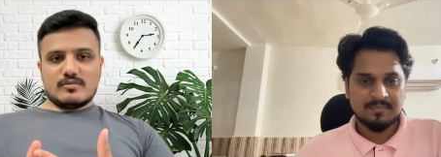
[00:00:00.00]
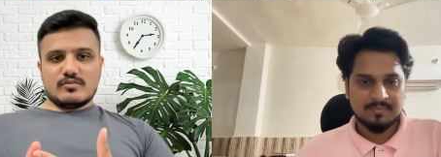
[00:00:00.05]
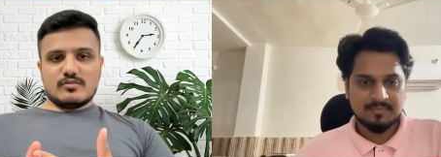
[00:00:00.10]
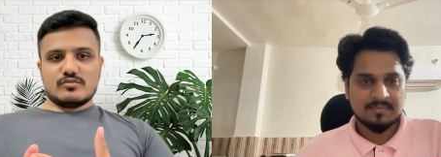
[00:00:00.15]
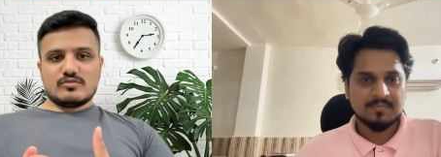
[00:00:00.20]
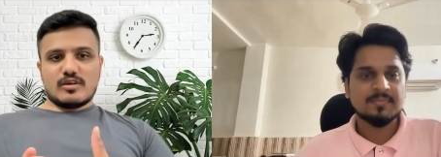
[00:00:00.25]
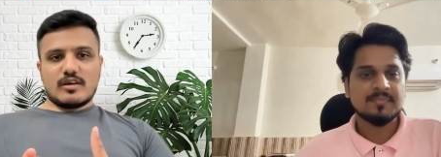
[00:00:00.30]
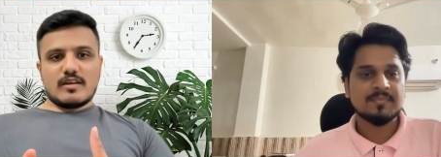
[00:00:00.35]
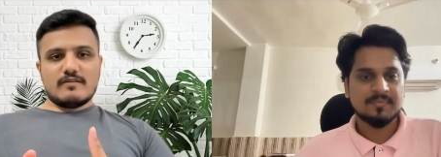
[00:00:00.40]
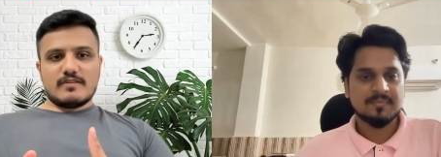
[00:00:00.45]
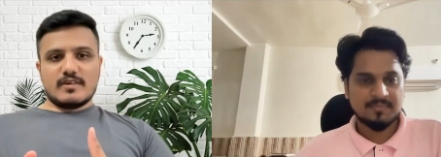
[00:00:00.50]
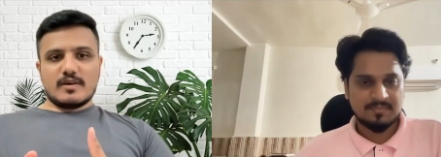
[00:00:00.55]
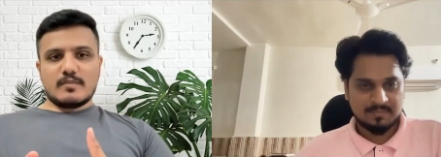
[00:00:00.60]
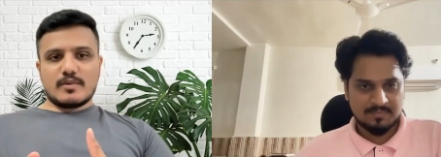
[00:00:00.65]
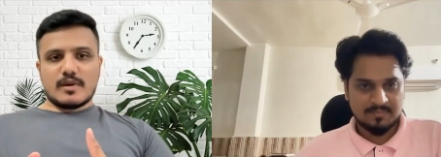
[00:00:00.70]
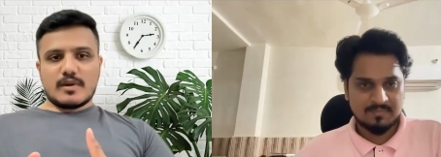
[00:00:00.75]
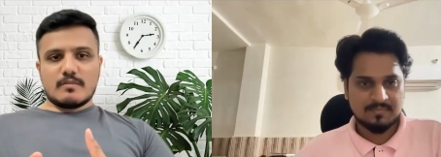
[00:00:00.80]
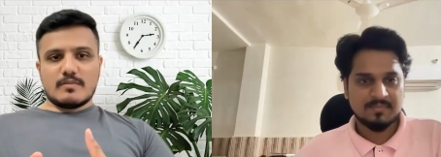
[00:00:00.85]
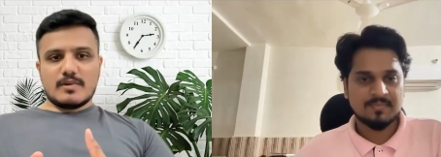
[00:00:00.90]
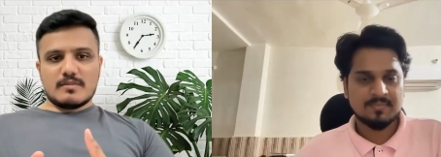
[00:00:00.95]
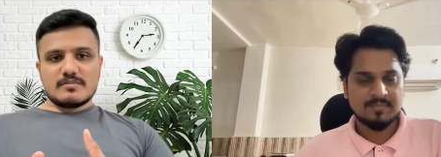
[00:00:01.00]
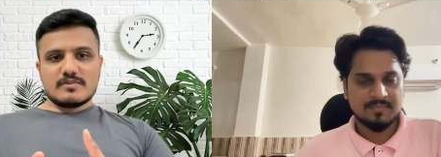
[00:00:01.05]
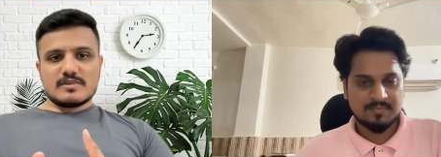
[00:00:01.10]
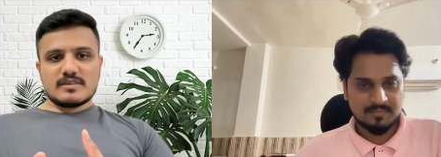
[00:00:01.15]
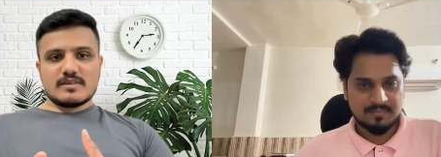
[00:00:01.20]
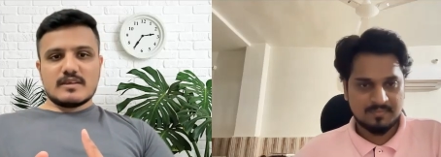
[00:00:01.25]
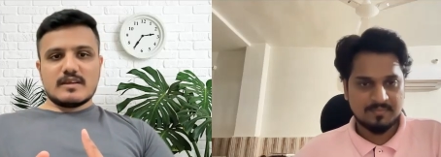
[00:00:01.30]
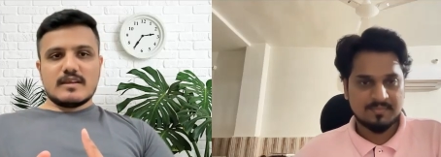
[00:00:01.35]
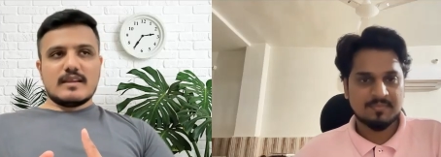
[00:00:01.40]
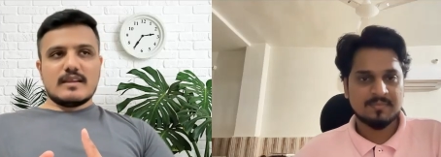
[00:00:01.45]
Speaker 1: to solve your
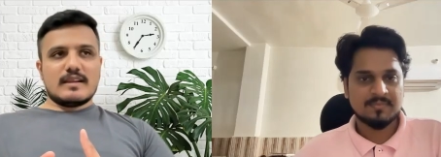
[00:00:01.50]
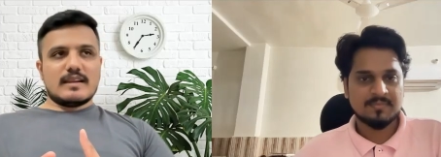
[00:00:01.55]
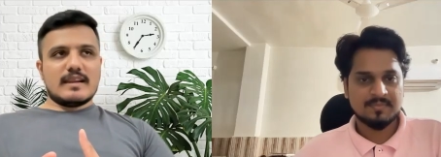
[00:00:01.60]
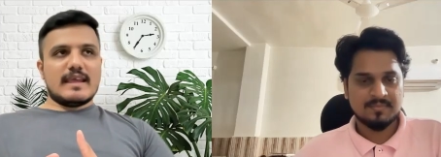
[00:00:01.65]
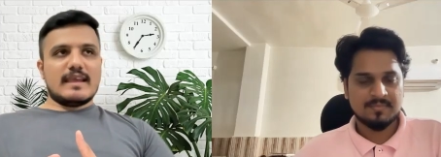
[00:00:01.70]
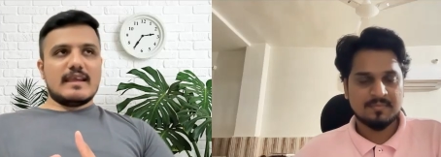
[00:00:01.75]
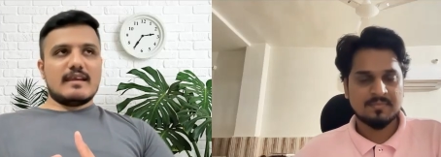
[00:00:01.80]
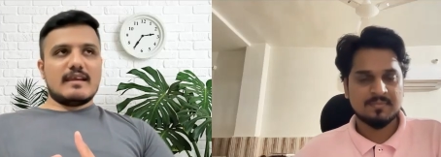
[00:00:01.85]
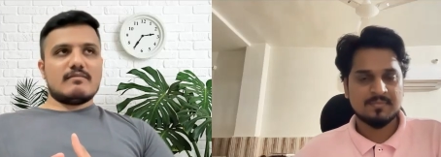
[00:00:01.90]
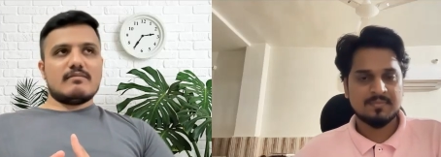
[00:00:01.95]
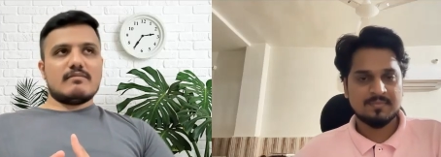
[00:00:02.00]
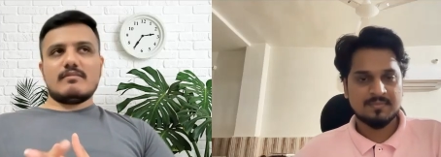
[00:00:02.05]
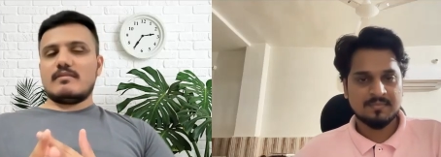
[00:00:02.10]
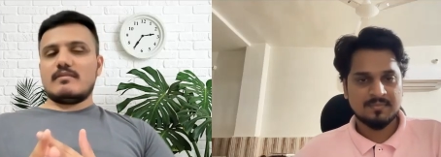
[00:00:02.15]
problems. Like,